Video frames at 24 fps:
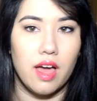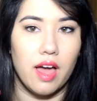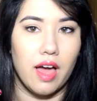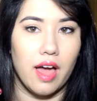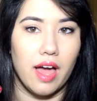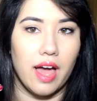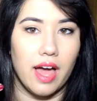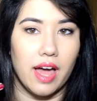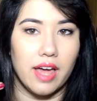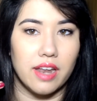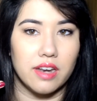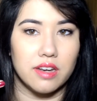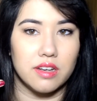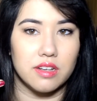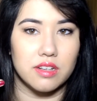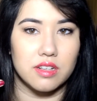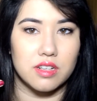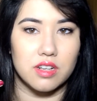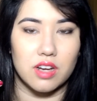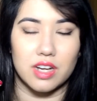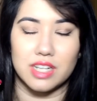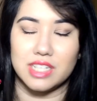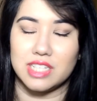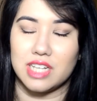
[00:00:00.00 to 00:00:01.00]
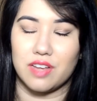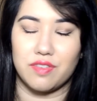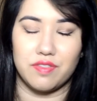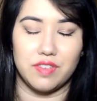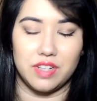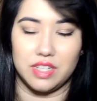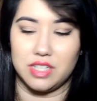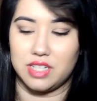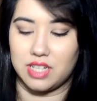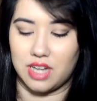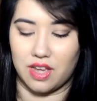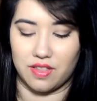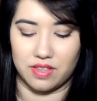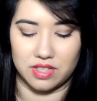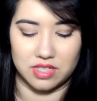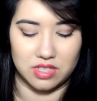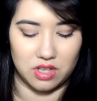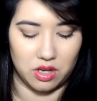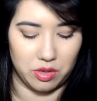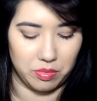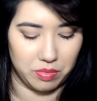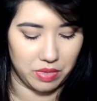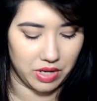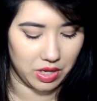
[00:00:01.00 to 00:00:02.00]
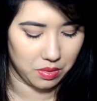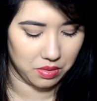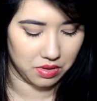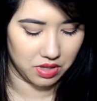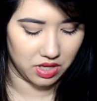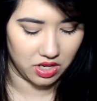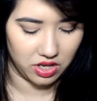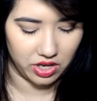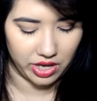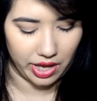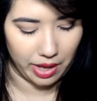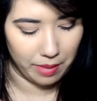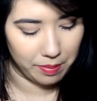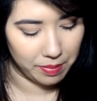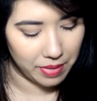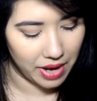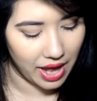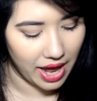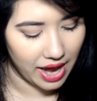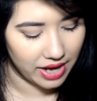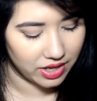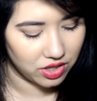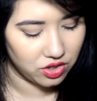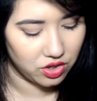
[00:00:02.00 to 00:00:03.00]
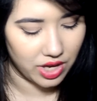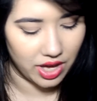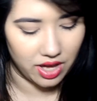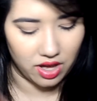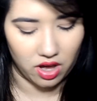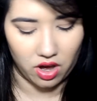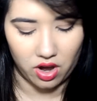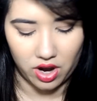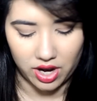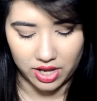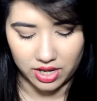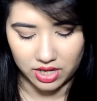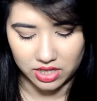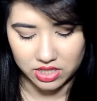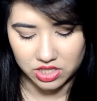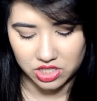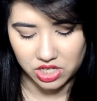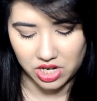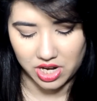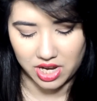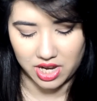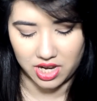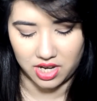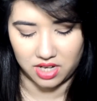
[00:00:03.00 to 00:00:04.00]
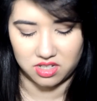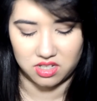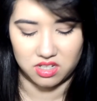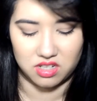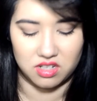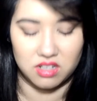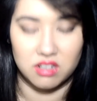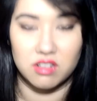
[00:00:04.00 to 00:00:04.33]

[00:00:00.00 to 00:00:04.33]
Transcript: And I definitely need to get this out and play with it. You get a black, you get a highlight shade.